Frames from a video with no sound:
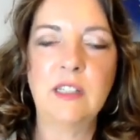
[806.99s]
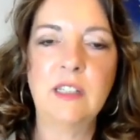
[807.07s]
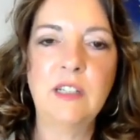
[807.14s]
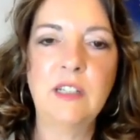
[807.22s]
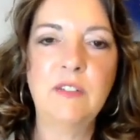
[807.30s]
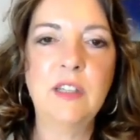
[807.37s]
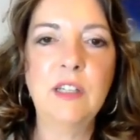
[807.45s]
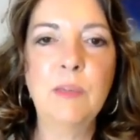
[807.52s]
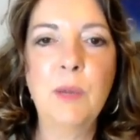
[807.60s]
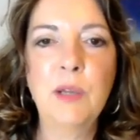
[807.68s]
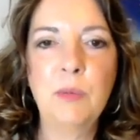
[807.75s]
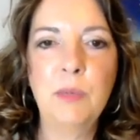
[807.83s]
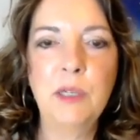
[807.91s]
Like if you think
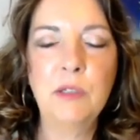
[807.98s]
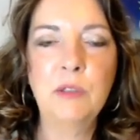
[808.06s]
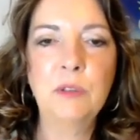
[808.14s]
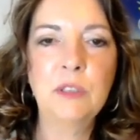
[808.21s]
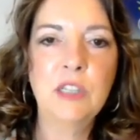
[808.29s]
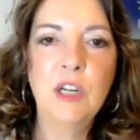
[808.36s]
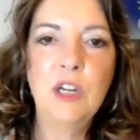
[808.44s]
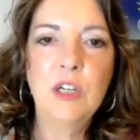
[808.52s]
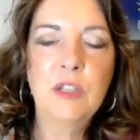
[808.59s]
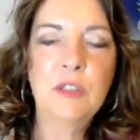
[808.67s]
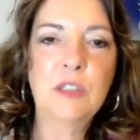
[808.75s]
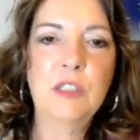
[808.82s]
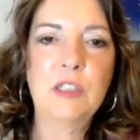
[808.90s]
about the Beatles,
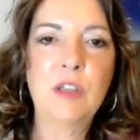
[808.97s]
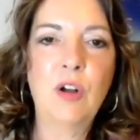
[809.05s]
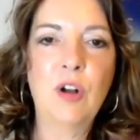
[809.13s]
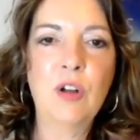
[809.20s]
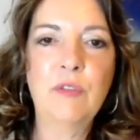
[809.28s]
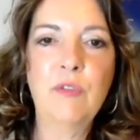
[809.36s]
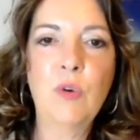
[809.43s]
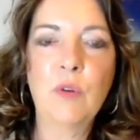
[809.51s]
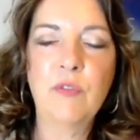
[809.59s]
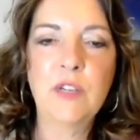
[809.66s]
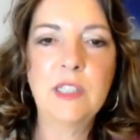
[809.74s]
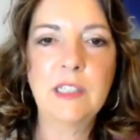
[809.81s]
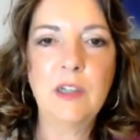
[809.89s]
there's a song for
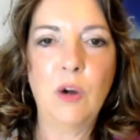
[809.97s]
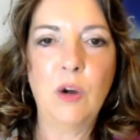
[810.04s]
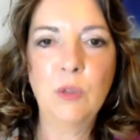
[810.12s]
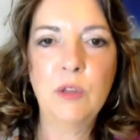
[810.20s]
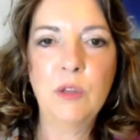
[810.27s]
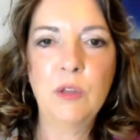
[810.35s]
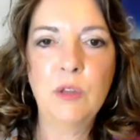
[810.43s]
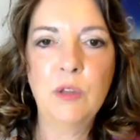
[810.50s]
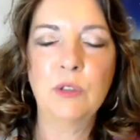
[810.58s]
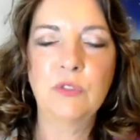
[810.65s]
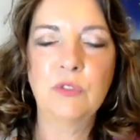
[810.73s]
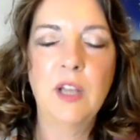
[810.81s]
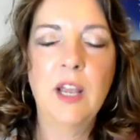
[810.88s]
fixing a hole in the
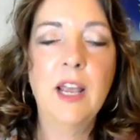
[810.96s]
roof.